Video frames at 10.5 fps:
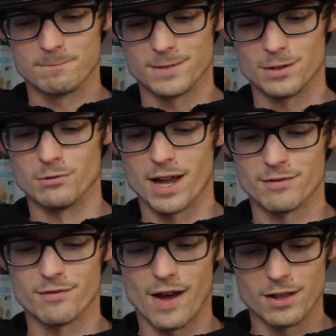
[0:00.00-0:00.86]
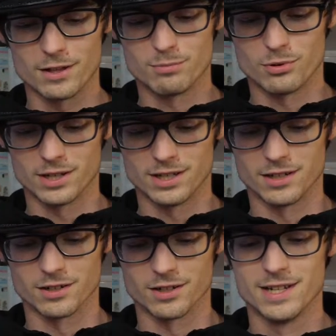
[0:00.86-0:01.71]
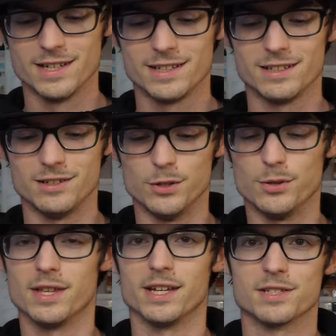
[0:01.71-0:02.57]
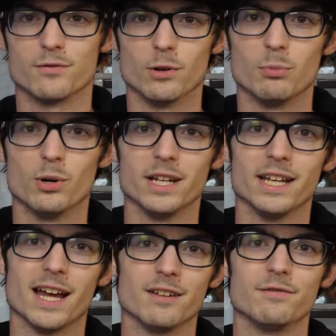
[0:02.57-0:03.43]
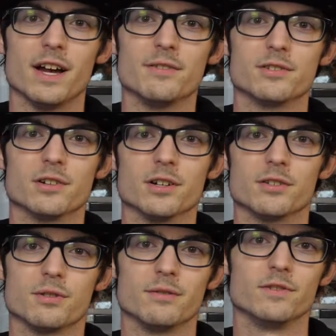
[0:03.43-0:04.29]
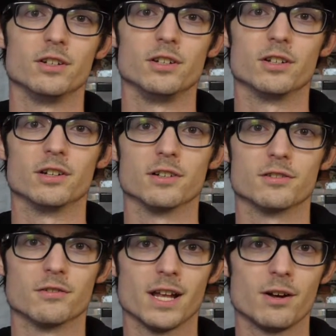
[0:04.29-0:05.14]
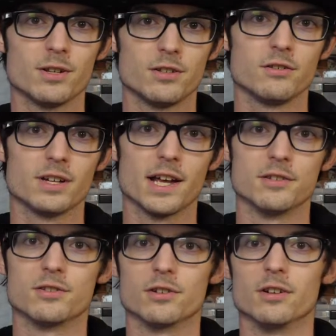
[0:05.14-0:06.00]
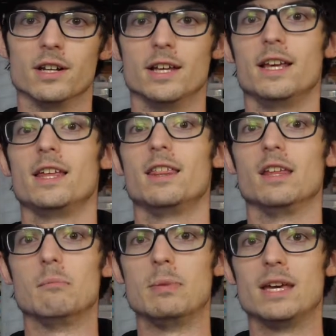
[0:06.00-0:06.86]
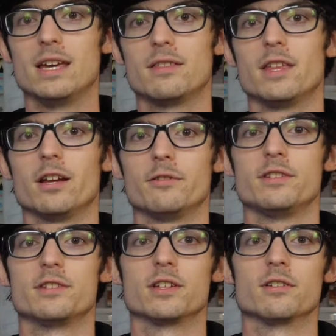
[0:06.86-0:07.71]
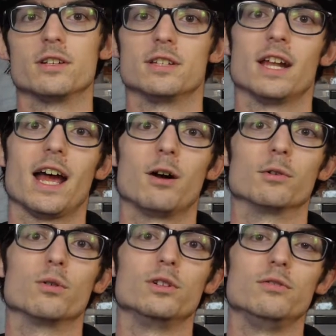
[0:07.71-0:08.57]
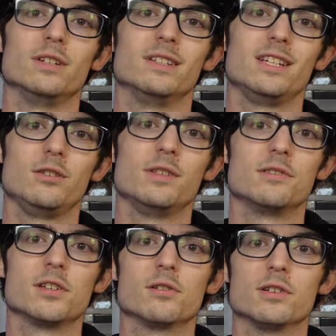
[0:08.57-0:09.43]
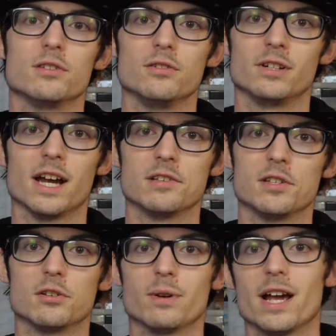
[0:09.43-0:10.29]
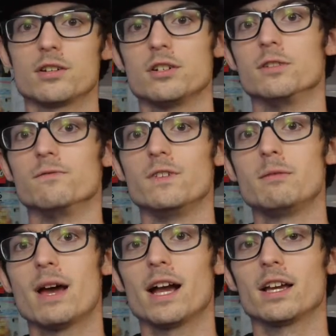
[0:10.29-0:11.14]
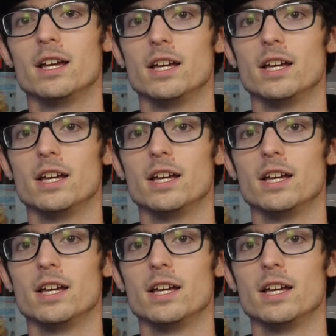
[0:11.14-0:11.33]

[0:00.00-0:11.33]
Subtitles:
Do I have a valid point here? Do you think it's 4.8 out of 5 stars? So I'm very curious. So now it is your guys' turn. The big thing of the series and how we're going to continue this series is your guys' interaction and feedback.